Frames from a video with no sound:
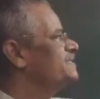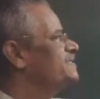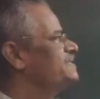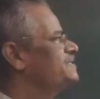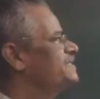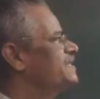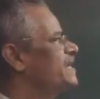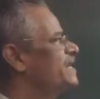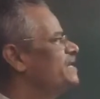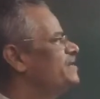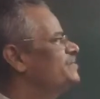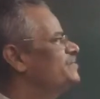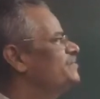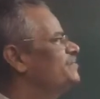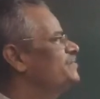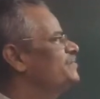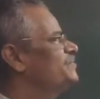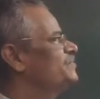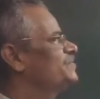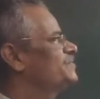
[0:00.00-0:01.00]
us try
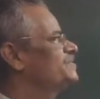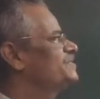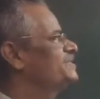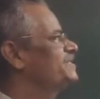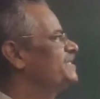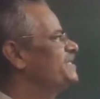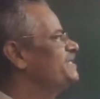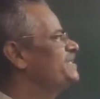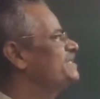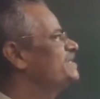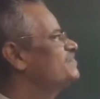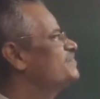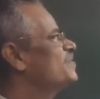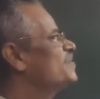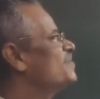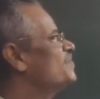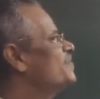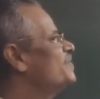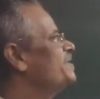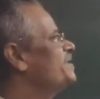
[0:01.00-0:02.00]
to see the
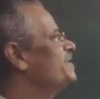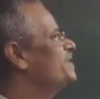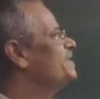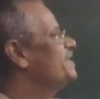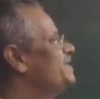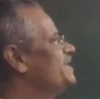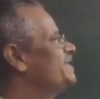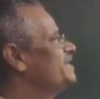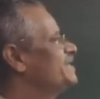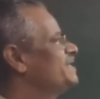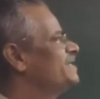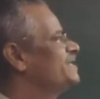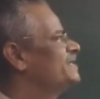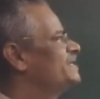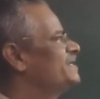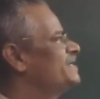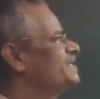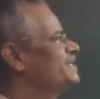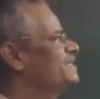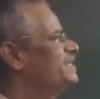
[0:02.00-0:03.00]
property
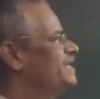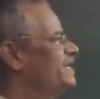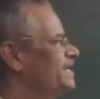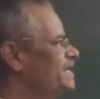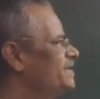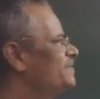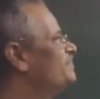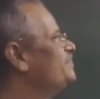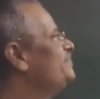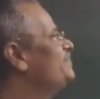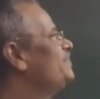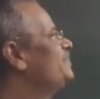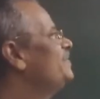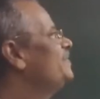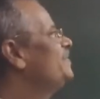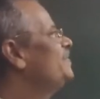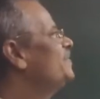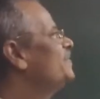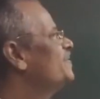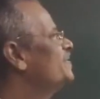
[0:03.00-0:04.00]
theorem.
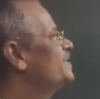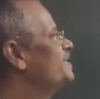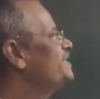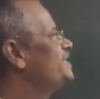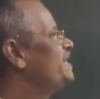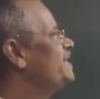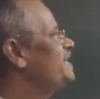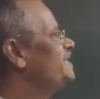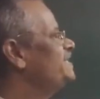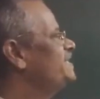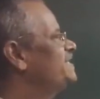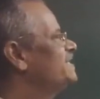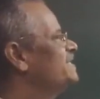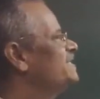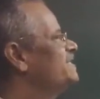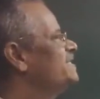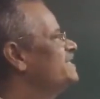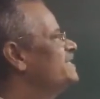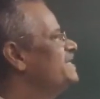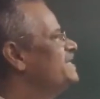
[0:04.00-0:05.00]
What is that?
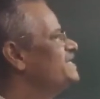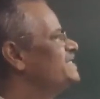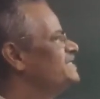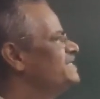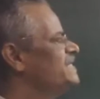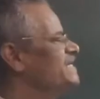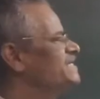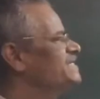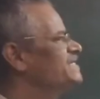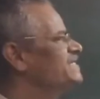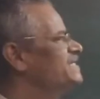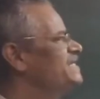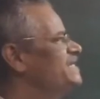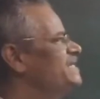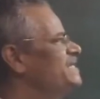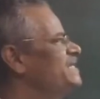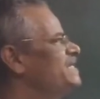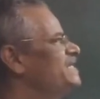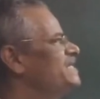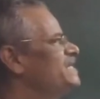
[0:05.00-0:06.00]
30,
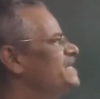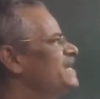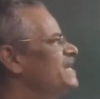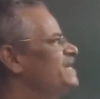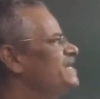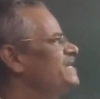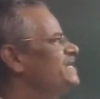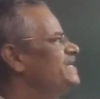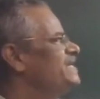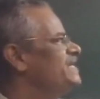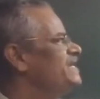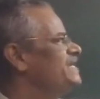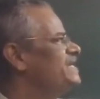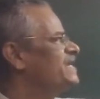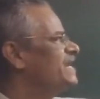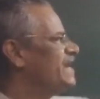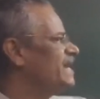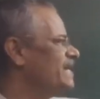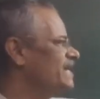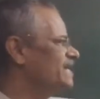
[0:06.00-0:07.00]
60, 90
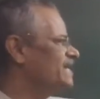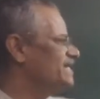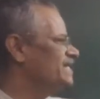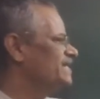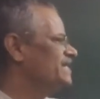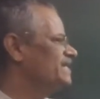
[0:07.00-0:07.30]
triangle.